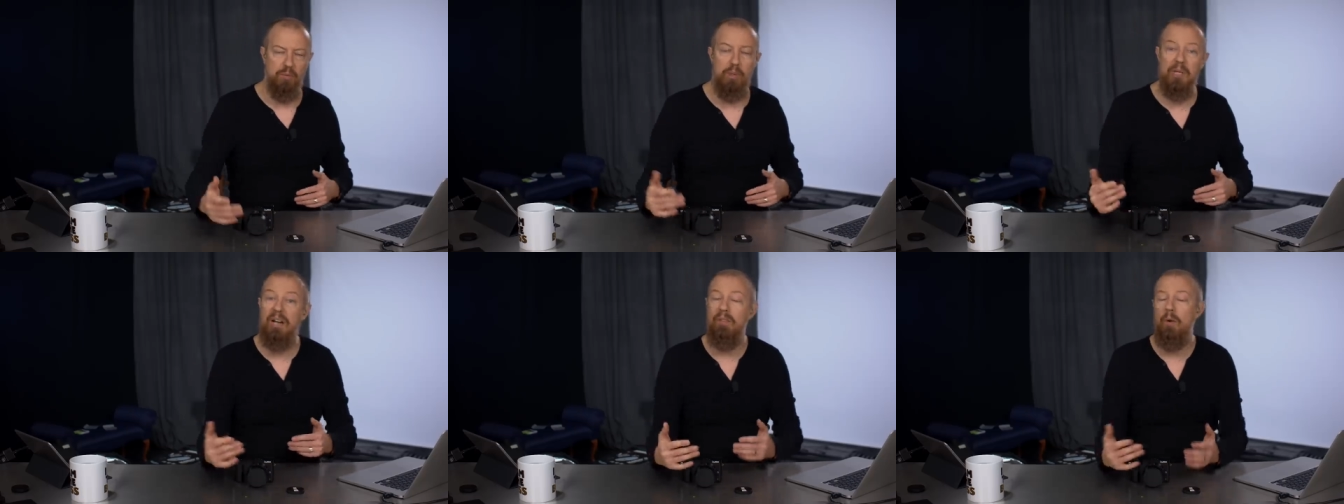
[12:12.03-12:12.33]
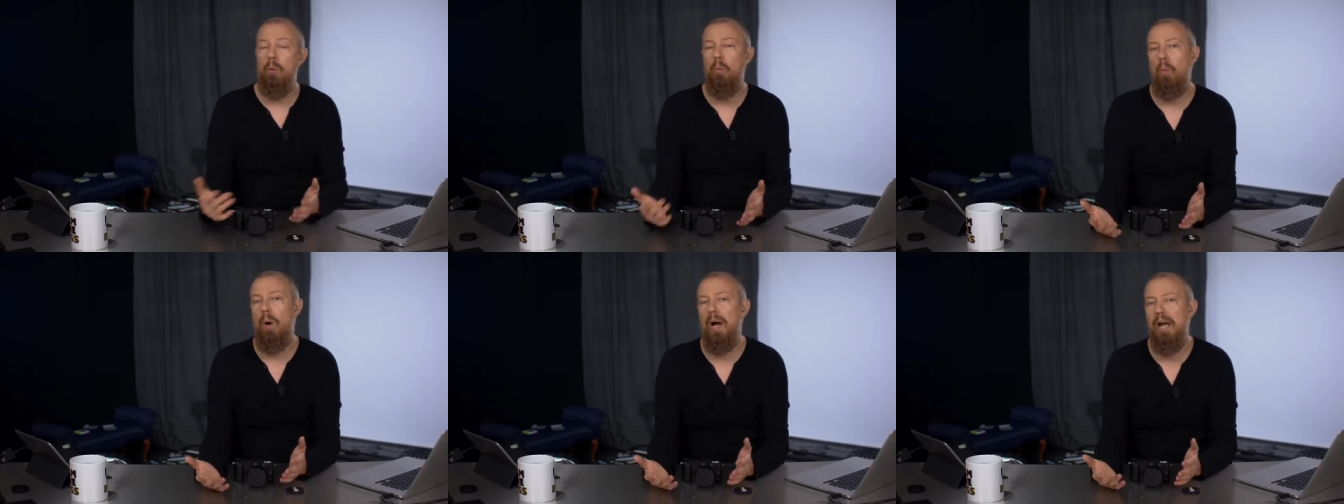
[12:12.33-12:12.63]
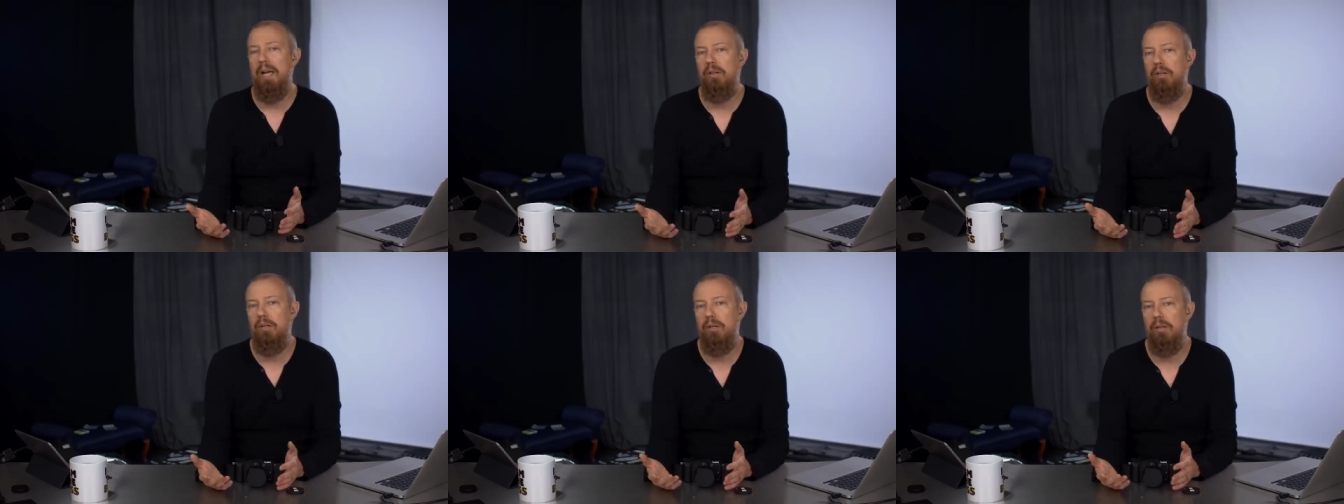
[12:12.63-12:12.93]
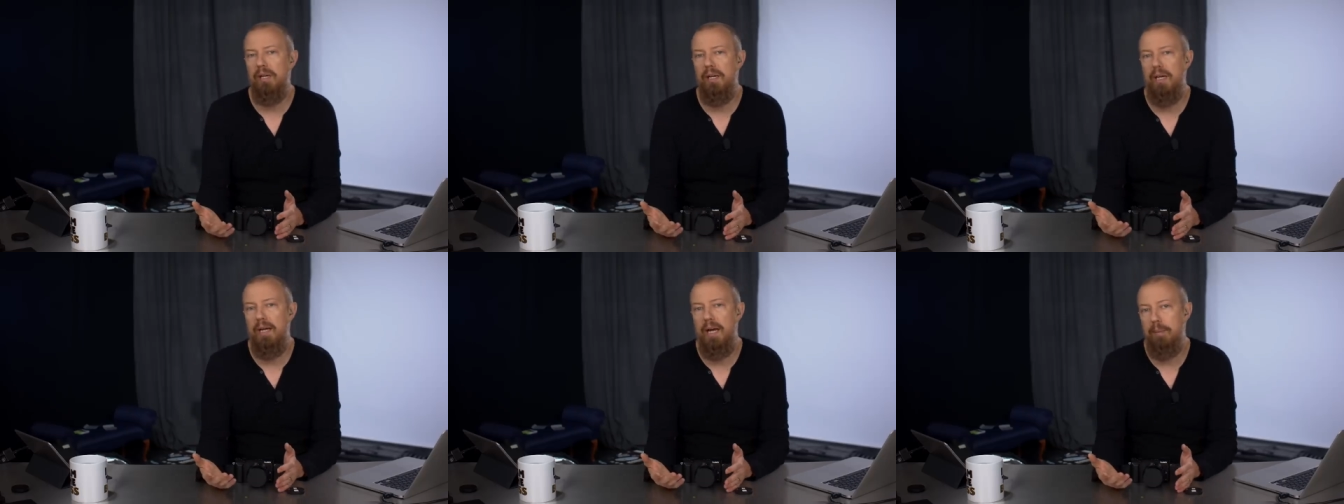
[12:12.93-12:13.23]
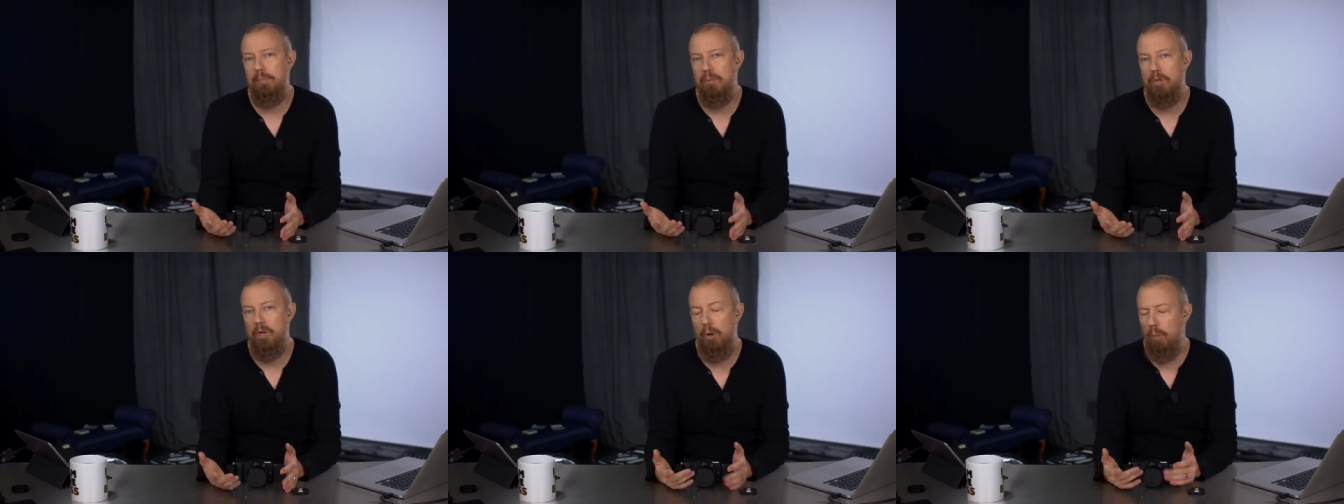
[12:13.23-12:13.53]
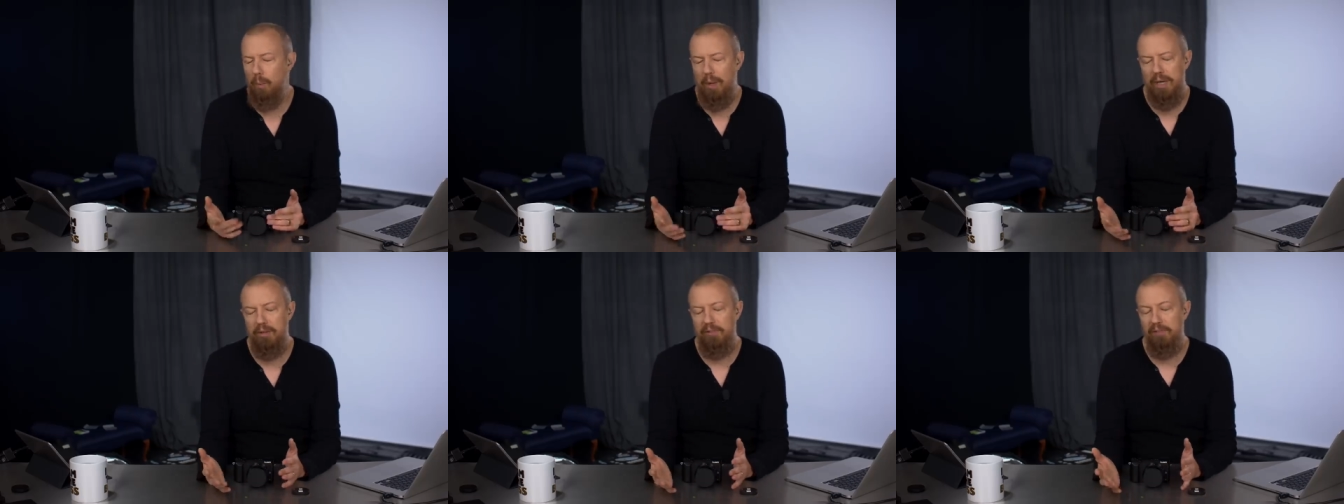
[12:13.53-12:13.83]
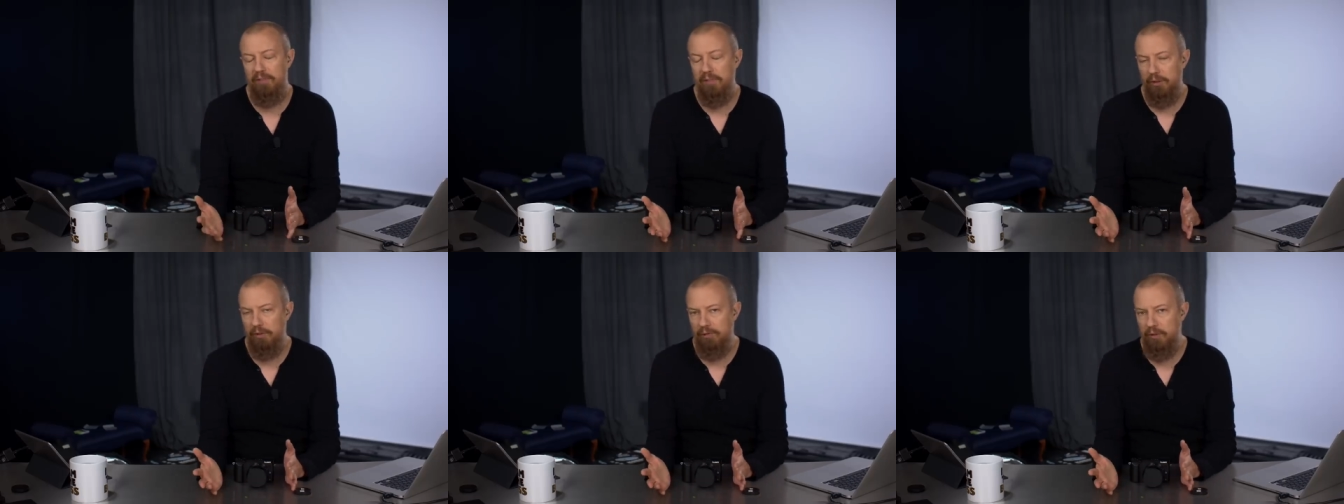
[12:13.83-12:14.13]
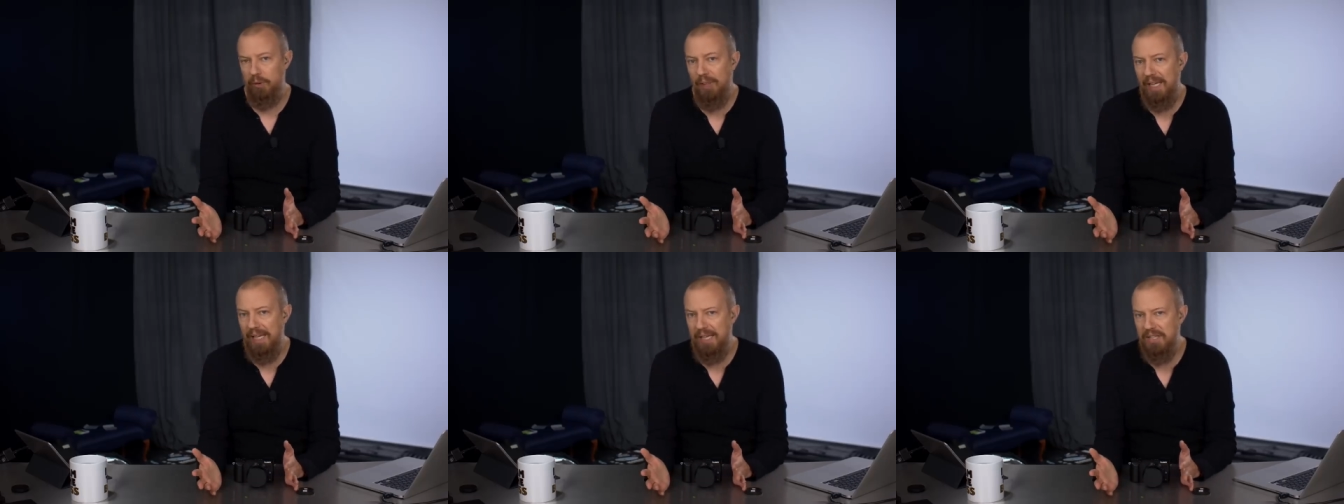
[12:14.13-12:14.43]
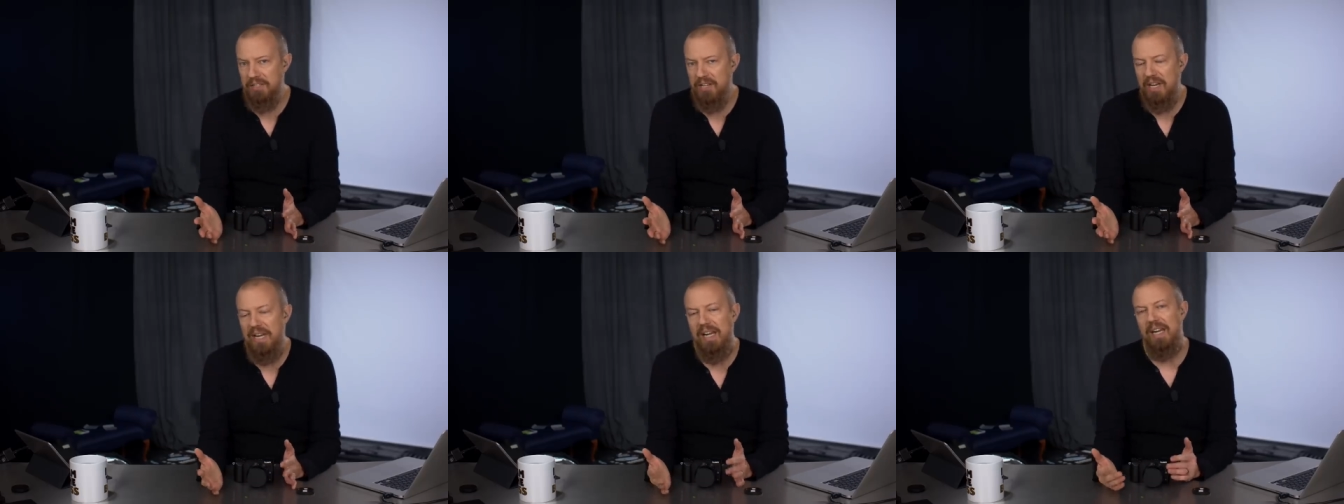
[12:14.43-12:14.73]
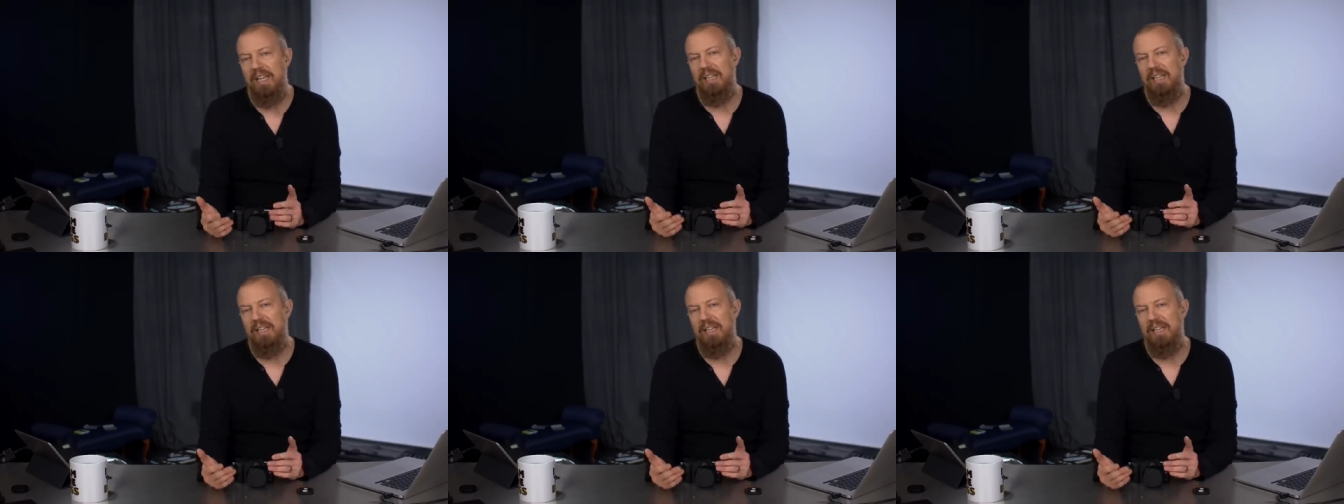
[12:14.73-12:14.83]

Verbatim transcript: When you have a wider a wider field of view lens,